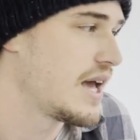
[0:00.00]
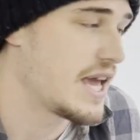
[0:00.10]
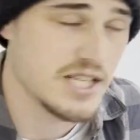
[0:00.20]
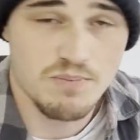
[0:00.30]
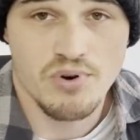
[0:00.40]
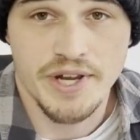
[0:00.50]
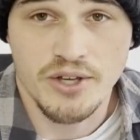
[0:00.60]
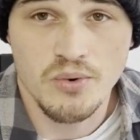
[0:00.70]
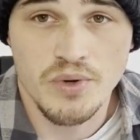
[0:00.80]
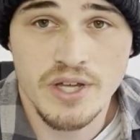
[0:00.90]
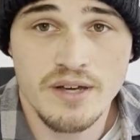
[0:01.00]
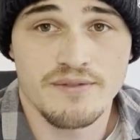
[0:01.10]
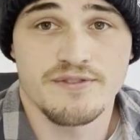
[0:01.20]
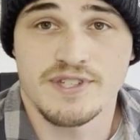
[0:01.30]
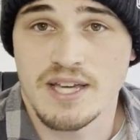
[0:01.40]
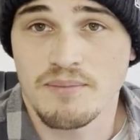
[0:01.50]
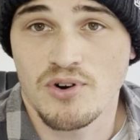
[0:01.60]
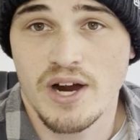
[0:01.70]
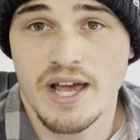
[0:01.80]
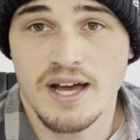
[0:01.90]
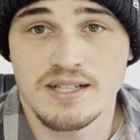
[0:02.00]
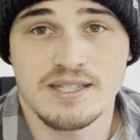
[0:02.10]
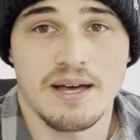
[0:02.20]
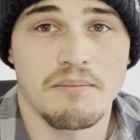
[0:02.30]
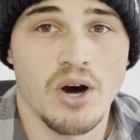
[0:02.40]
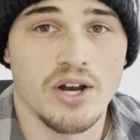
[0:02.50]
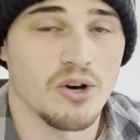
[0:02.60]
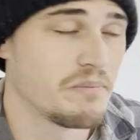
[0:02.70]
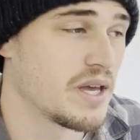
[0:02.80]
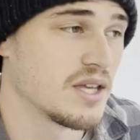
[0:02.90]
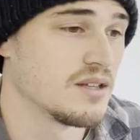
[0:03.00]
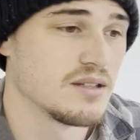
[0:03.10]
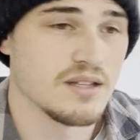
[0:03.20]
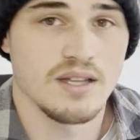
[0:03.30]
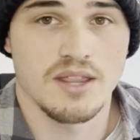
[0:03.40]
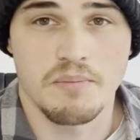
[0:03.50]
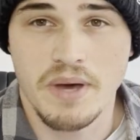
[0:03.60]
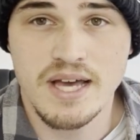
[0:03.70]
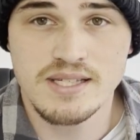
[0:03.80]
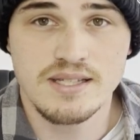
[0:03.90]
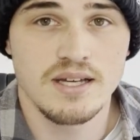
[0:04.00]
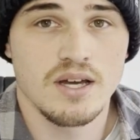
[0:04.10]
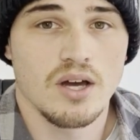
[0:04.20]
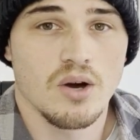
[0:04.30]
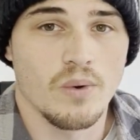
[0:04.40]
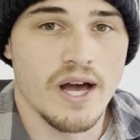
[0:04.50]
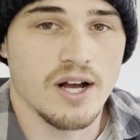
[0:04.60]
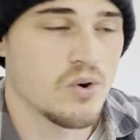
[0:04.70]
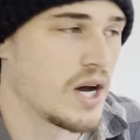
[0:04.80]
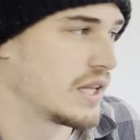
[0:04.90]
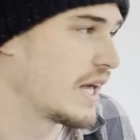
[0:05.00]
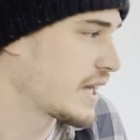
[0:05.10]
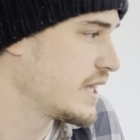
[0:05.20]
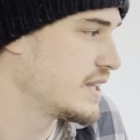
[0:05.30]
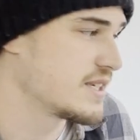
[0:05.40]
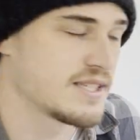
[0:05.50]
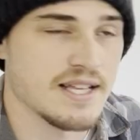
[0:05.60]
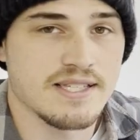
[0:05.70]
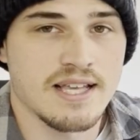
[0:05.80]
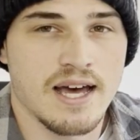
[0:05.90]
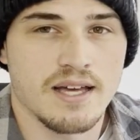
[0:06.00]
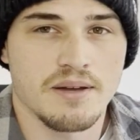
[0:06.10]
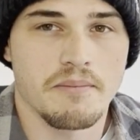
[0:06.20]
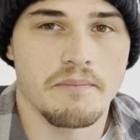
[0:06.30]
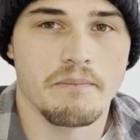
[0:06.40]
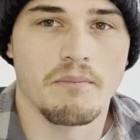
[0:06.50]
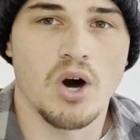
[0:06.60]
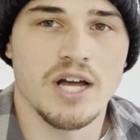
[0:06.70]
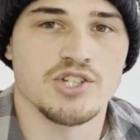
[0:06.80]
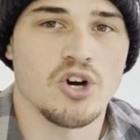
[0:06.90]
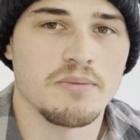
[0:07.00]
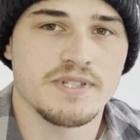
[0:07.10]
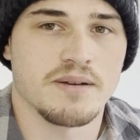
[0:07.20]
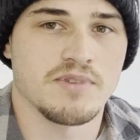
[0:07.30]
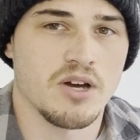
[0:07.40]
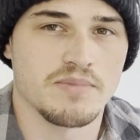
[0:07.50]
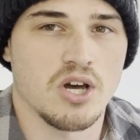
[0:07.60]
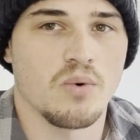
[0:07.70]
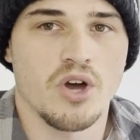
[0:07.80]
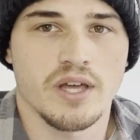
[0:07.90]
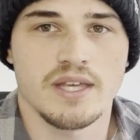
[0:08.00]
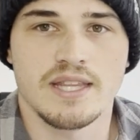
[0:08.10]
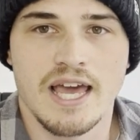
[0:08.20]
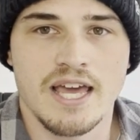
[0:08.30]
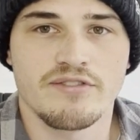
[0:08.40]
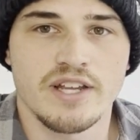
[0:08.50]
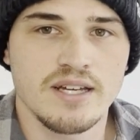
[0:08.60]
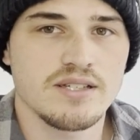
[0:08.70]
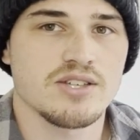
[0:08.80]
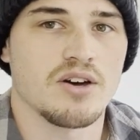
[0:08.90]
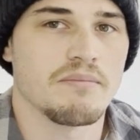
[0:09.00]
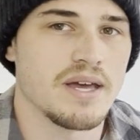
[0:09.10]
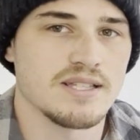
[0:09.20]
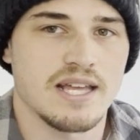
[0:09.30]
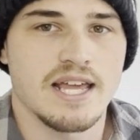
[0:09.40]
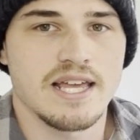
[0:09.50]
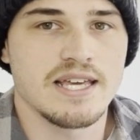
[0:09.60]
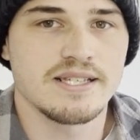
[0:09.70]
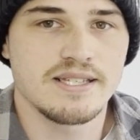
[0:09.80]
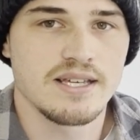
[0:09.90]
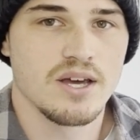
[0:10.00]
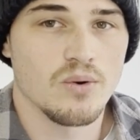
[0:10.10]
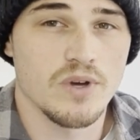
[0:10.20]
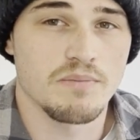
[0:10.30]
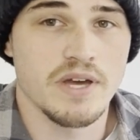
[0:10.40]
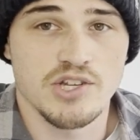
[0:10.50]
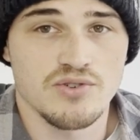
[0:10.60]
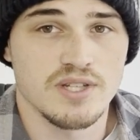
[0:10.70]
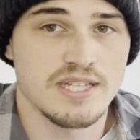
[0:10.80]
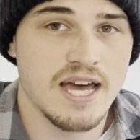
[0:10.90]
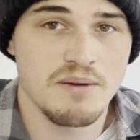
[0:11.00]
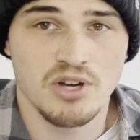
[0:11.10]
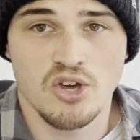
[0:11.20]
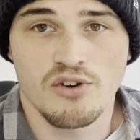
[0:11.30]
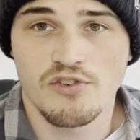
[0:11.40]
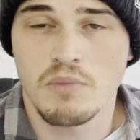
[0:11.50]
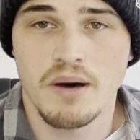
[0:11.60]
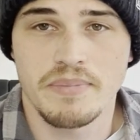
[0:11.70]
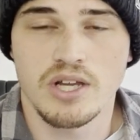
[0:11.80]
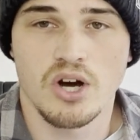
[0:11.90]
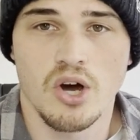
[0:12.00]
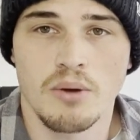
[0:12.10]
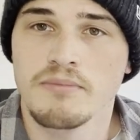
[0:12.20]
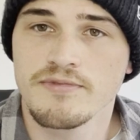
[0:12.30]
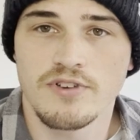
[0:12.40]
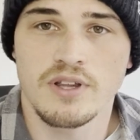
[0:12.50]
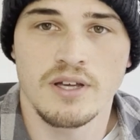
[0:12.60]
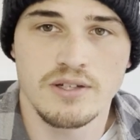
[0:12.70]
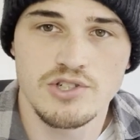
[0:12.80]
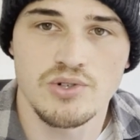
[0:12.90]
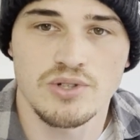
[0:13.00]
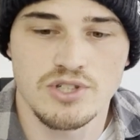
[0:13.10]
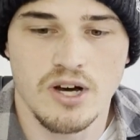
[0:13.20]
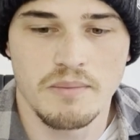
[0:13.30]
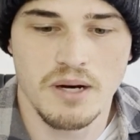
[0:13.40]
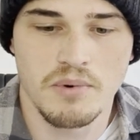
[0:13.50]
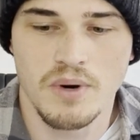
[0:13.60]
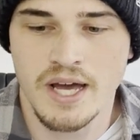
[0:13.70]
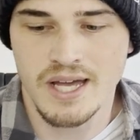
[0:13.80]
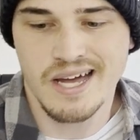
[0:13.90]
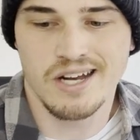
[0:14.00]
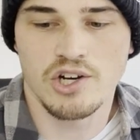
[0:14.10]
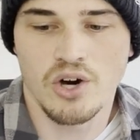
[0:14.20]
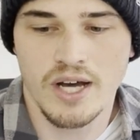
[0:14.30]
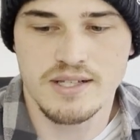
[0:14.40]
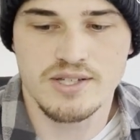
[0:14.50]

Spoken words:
He's pretty good with it. For some greyhounds, that might not be the best. We are quite lucky in the sense that my job, sometimes I work in the evening, so it means that he is with me during the day, and my girlfriend might be at home for the short time that I'm away at night.